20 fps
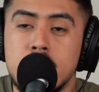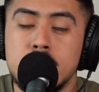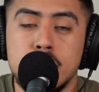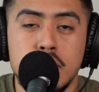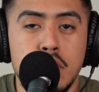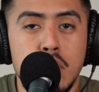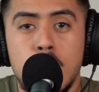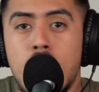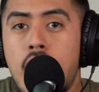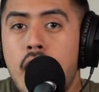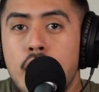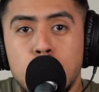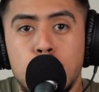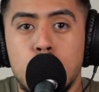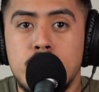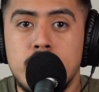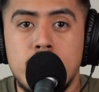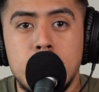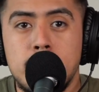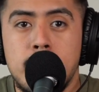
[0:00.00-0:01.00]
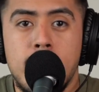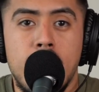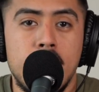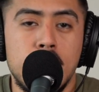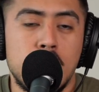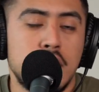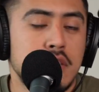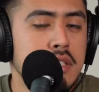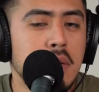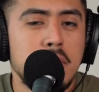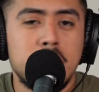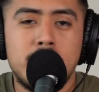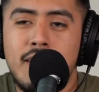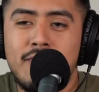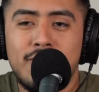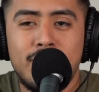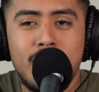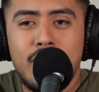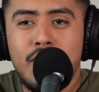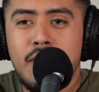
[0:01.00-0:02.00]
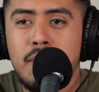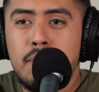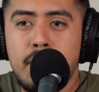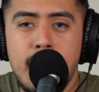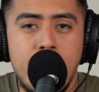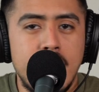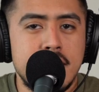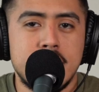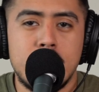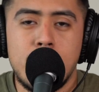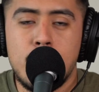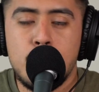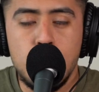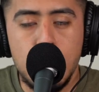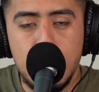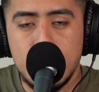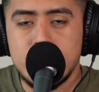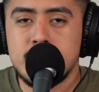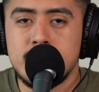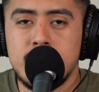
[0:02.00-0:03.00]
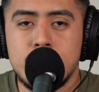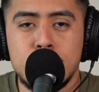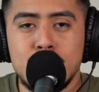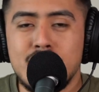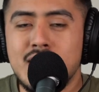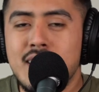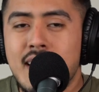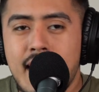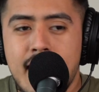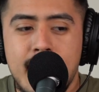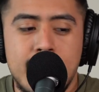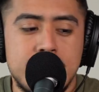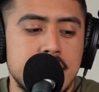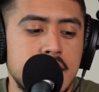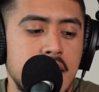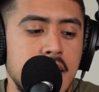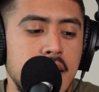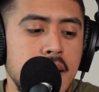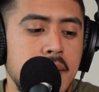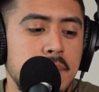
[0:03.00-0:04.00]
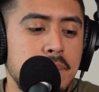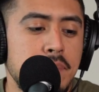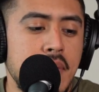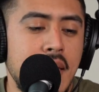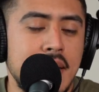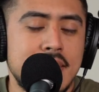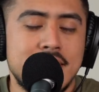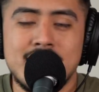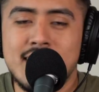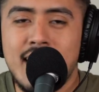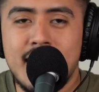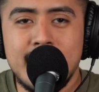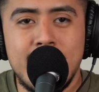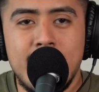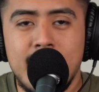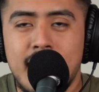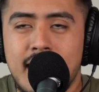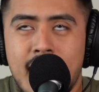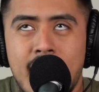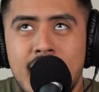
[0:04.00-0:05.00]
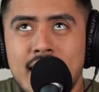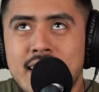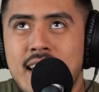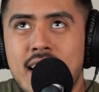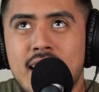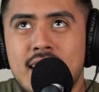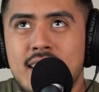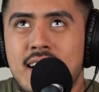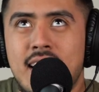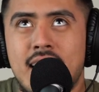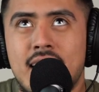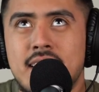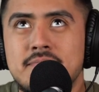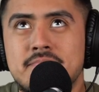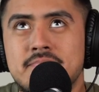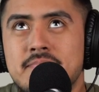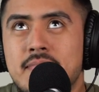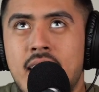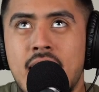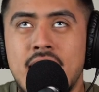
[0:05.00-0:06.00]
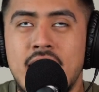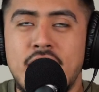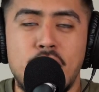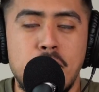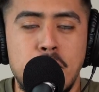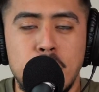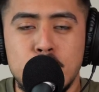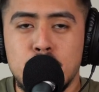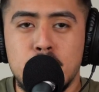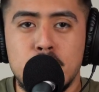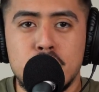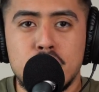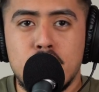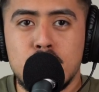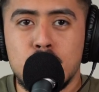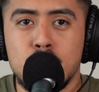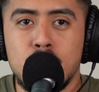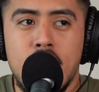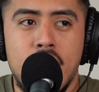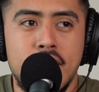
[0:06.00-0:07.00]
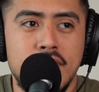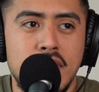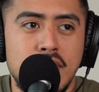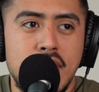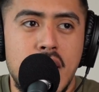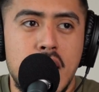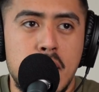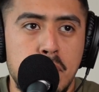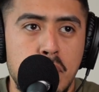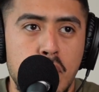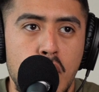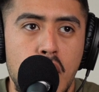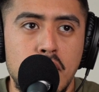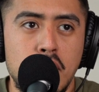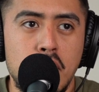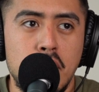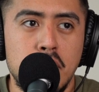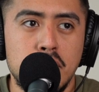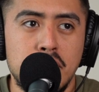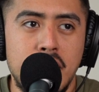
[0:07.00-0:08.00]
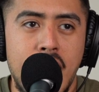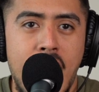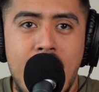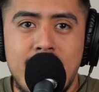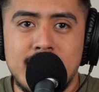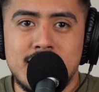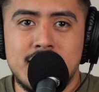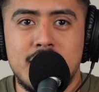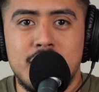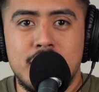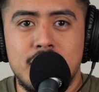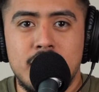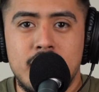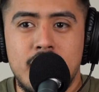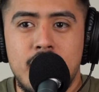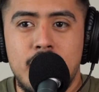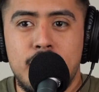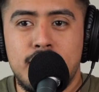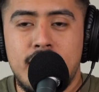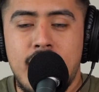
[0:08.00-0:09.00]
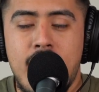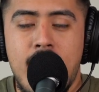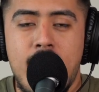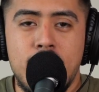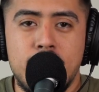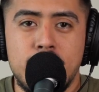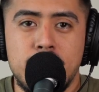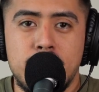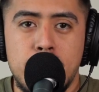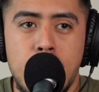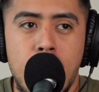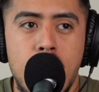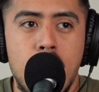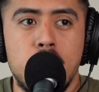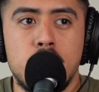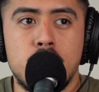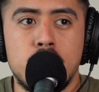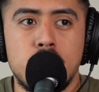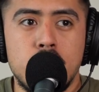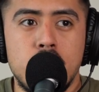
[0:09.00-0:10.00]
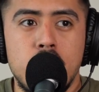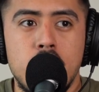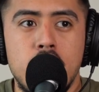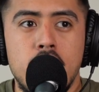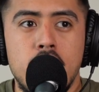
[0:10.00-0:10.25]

do you have one nearby? Or a very basic question that you need to ask. It's not that, like, I never put too much thought into it. I've never had a problem asking if they have power